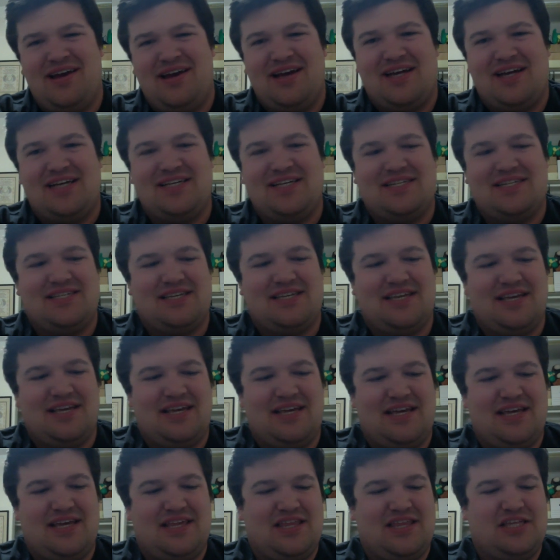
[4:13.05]
because
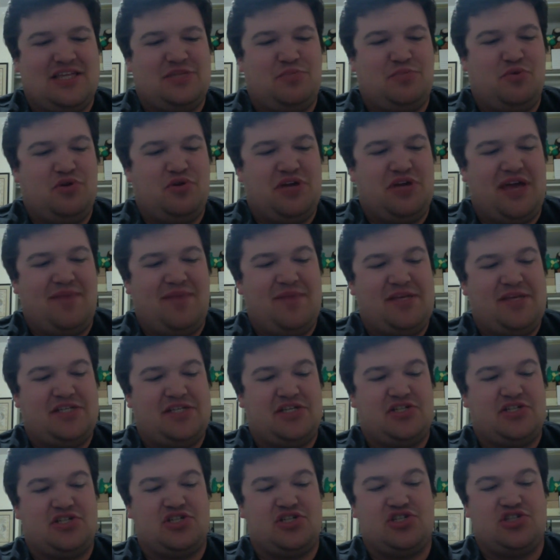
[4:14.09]
this book gave me
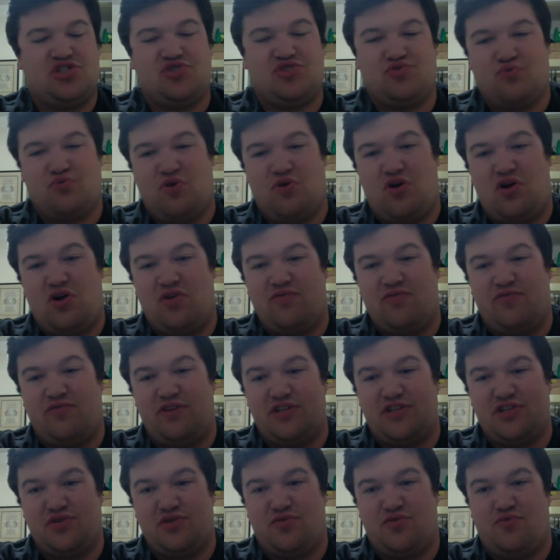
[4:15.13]
such a strong
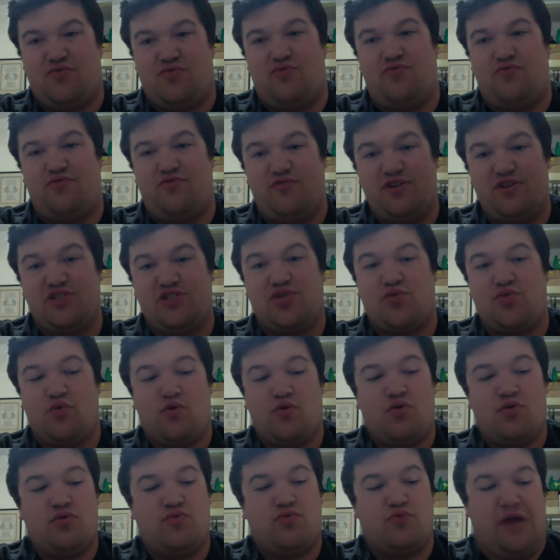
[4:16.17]

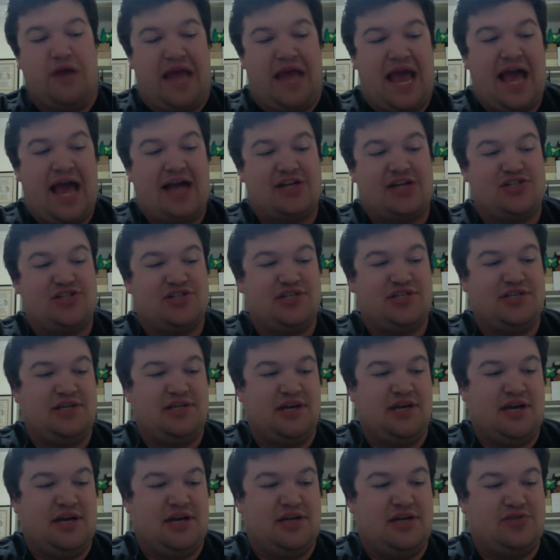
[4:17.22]
visceral reaction
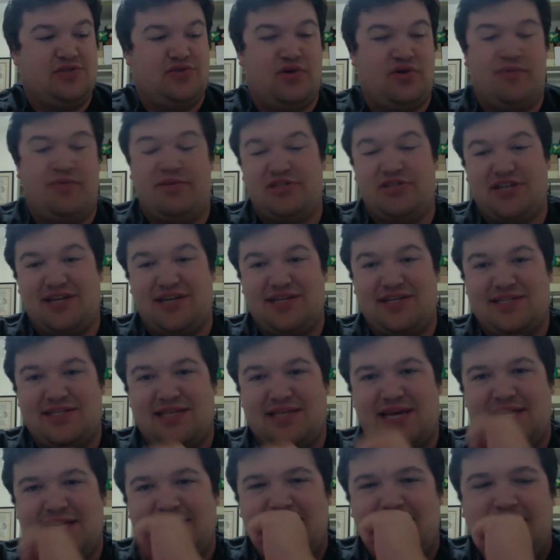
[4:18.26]
to how much I
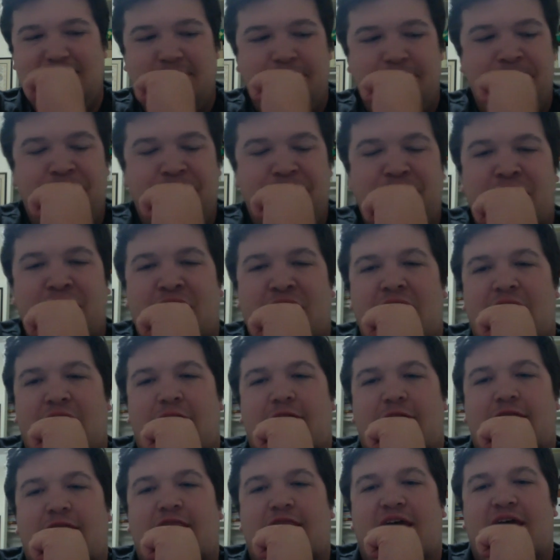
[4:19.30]
disliked it,
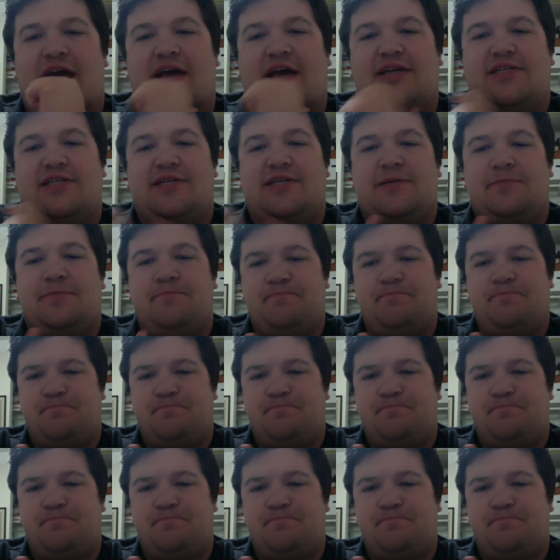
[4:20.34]
that